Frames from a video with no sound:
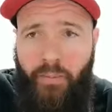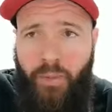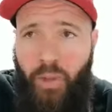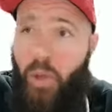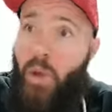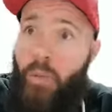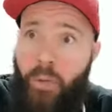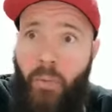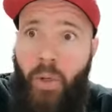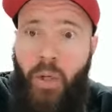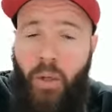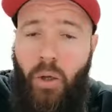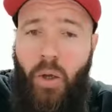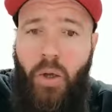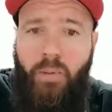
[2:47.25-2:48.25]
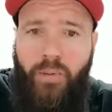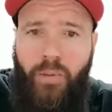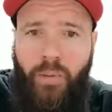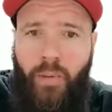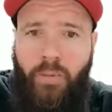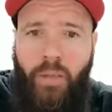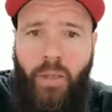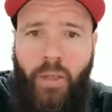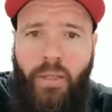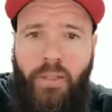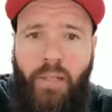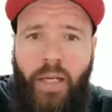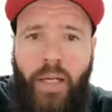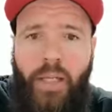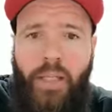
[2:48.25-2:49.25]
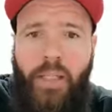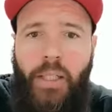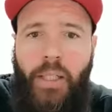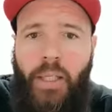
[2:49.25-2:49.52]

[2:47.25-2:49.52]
time in my life, is what I'm trying to say,